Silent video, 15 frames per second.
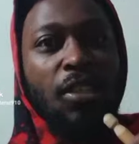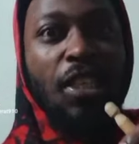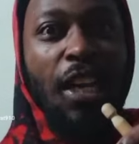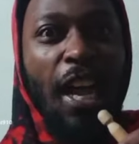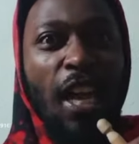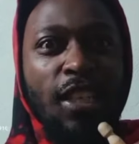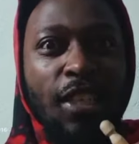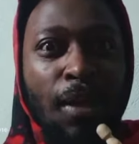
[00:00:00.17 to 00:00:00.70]

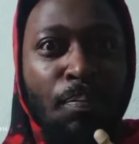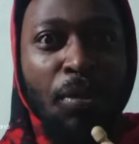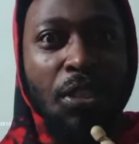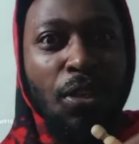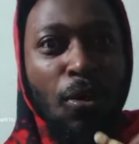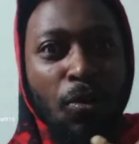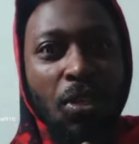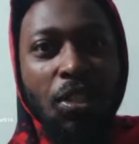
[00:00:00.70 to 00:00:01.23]
Today's
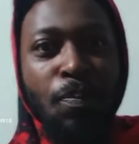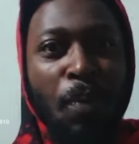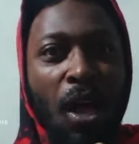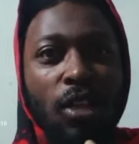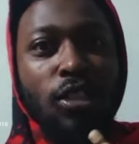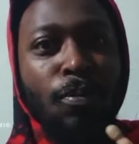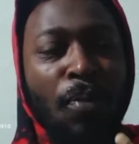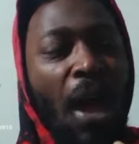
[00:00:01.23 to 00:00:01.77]
episode is
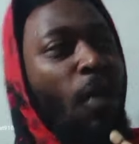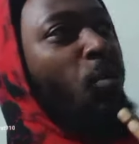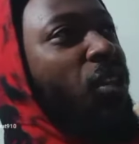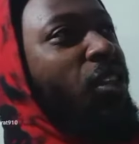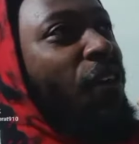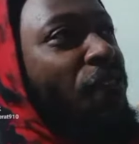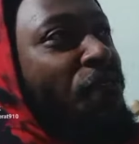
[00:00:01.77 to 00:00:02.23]
sponsored by What the